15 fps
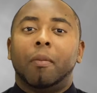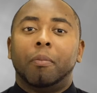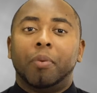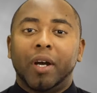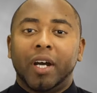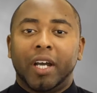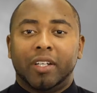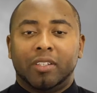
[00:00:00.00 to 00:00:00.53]

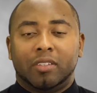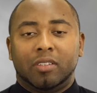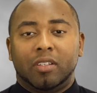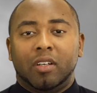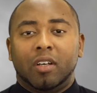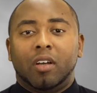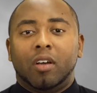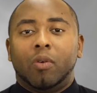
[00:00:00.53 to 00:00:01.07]
But
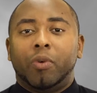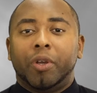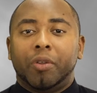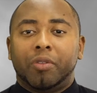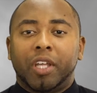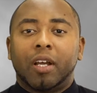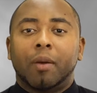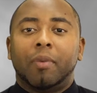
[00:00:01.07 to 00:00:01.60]
when you
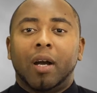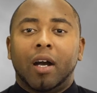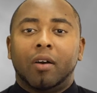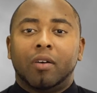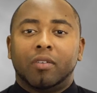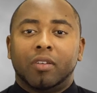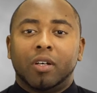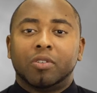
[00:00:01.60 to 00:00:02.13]
think
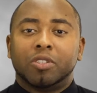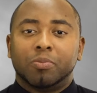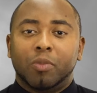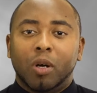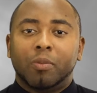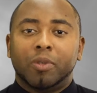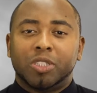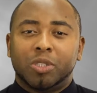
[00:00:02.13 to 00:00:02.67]
about those
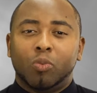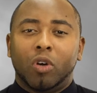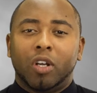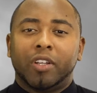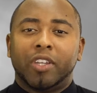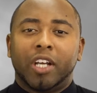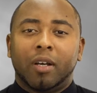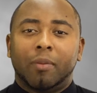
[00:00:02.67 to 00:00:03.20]
moments, you
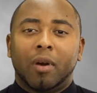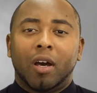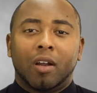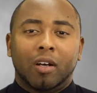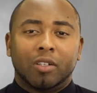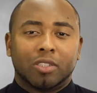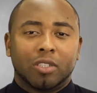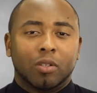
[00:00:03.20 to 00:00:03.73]
want to think about
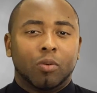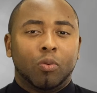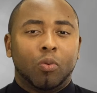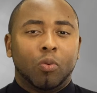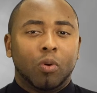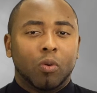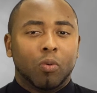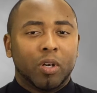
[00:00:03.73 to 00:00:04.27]
also,
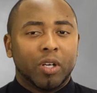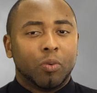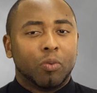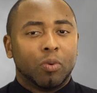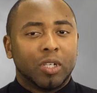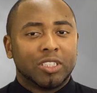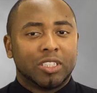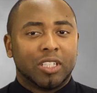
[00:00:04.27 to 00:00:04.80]
well, what
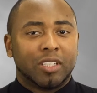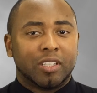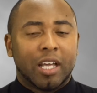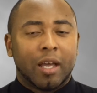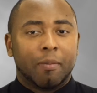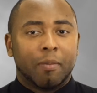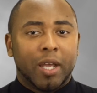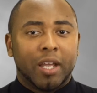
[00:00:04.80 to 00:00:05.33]
was it
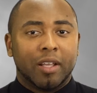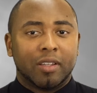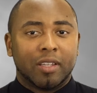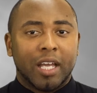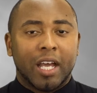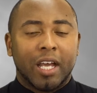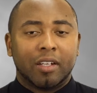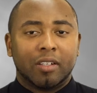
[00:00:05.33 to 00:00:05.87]
that made
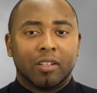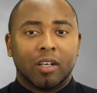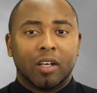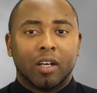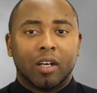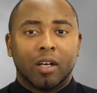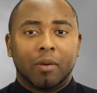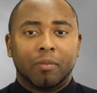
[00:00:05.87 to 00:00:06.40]
that
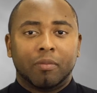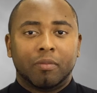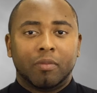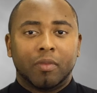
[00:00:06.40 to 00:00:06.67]
a